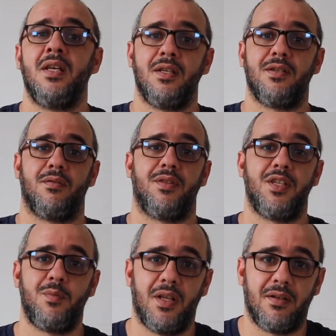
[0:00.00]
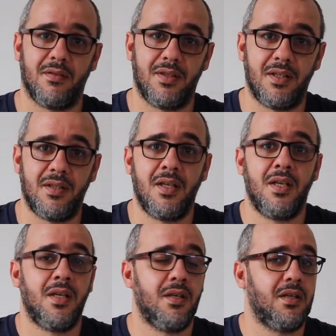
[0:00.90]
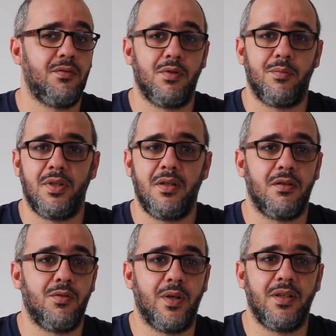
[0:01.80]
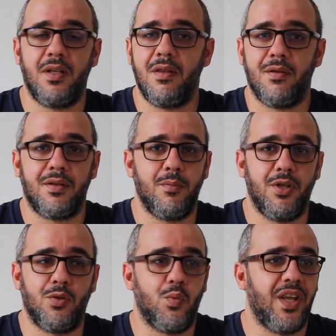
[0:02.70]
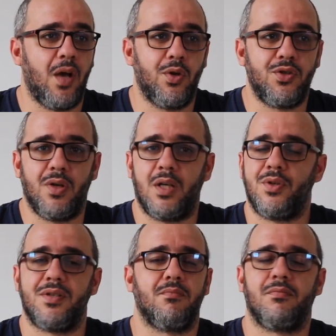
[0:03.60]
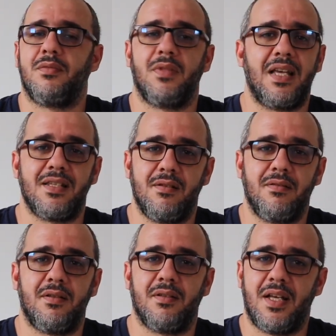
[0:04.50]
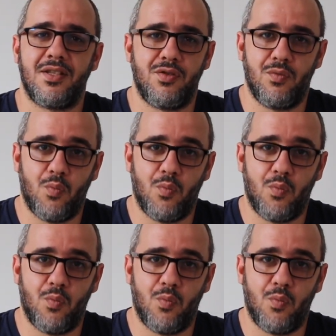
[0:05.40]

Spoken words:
So this pillar content, it will be a 20, 30 minute, 1 hour, 2 hours, as long as you